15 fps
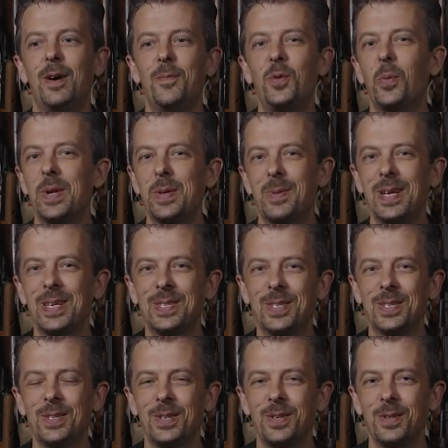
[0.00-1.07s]
Not many
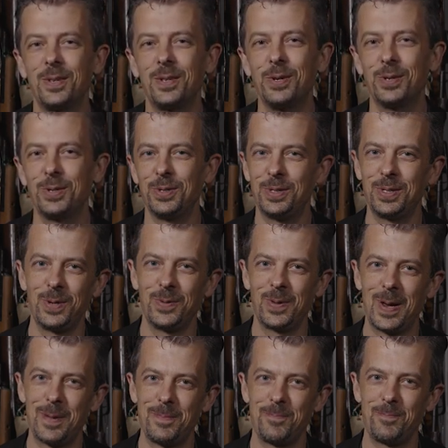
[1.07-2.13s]
places you can do
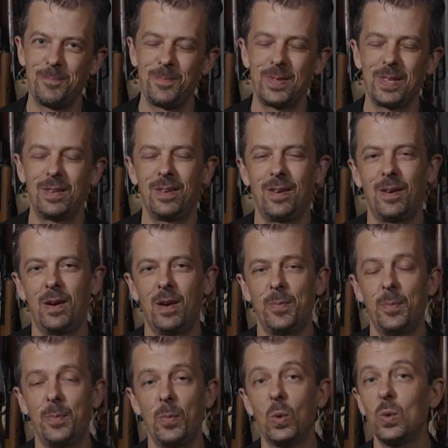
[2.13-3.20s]
that.
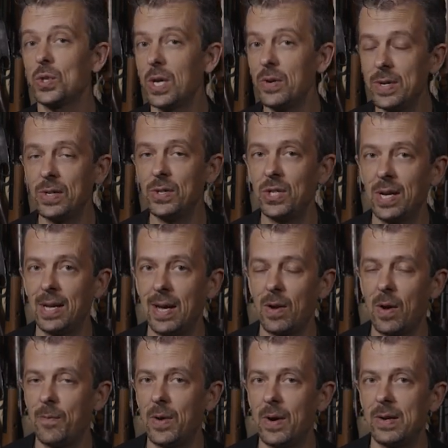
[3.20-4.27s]
Also, you can check out
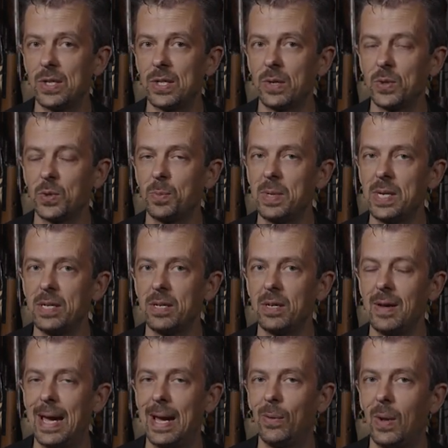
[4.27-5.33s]
our various social media
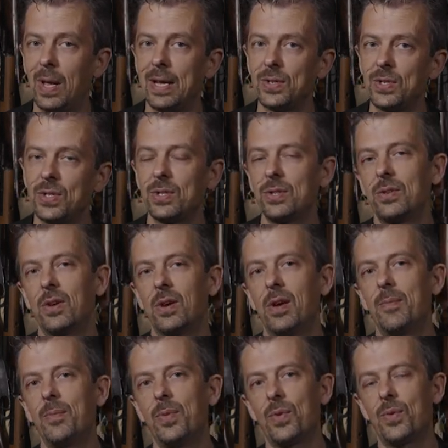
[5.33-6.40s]
outlets
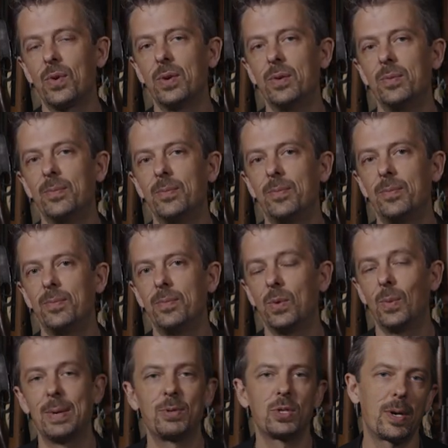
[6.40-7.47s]
through the
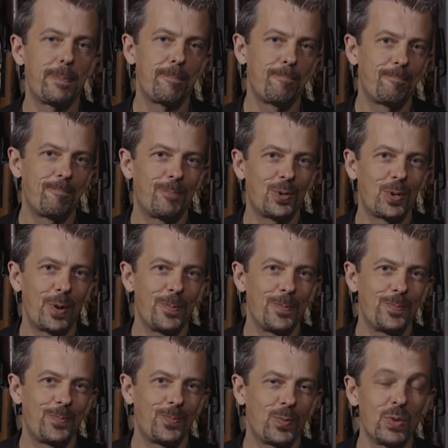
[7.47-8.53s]
website. So
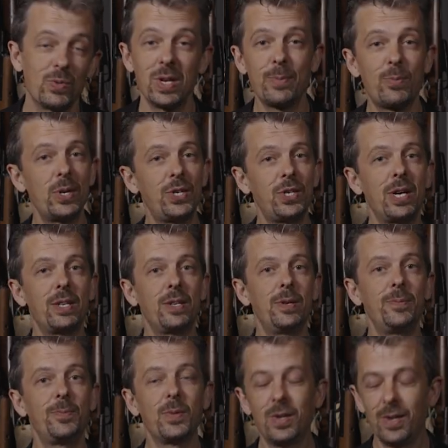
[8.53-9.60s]
we really appreciate
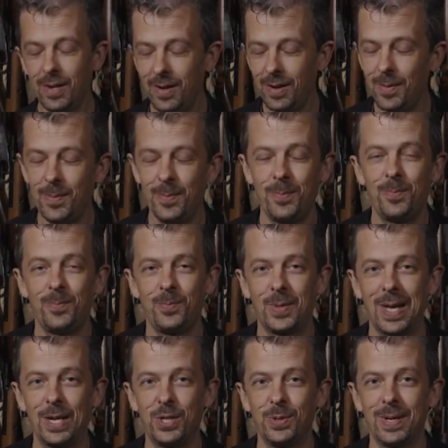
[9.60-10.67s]
you.
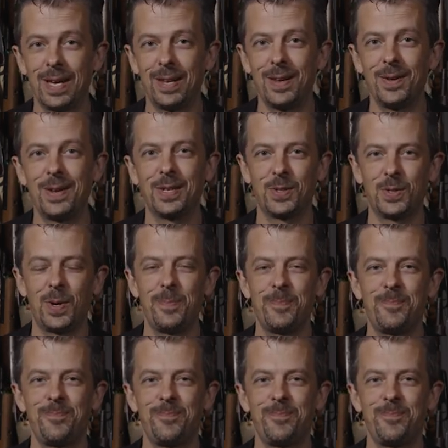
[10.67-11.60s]
Catch you again next time.